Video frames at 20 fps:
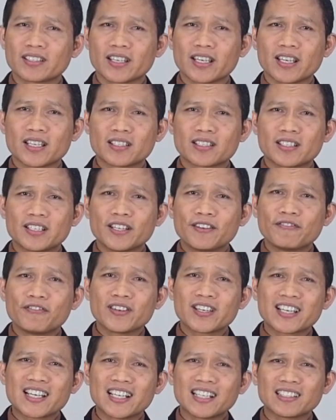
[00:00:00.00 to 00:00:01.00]
is
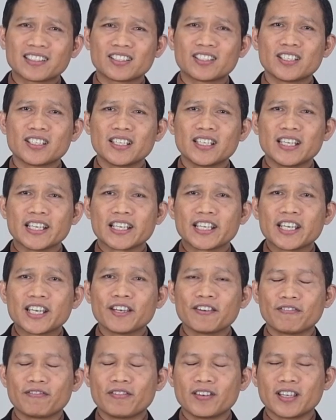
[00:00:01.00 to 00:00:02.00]
difficulty
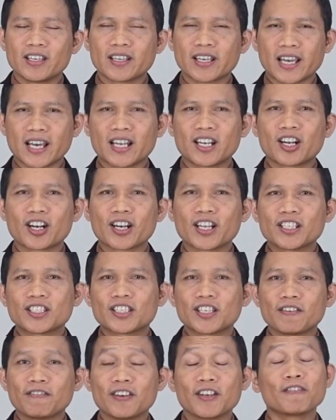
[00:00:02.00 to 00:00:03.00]
giving and
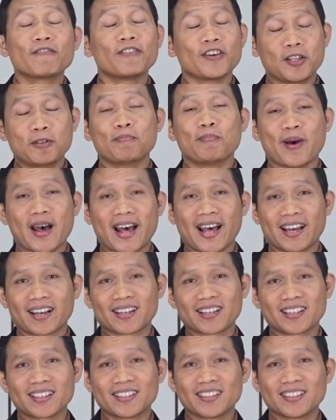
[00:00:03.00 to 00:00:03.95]
receiving feedback.